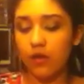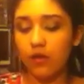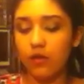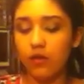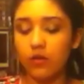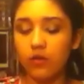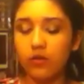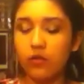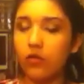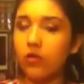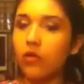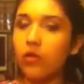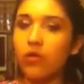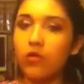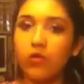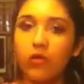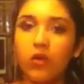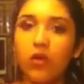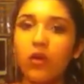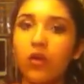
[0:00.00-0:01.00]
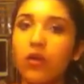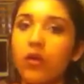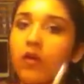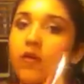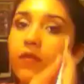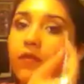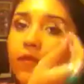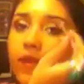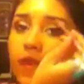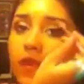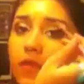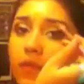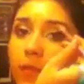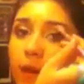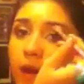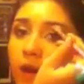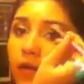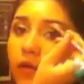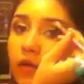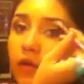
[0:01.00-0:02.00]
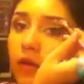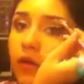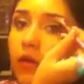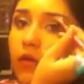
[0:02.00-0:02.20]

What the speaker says: Just use your face powder,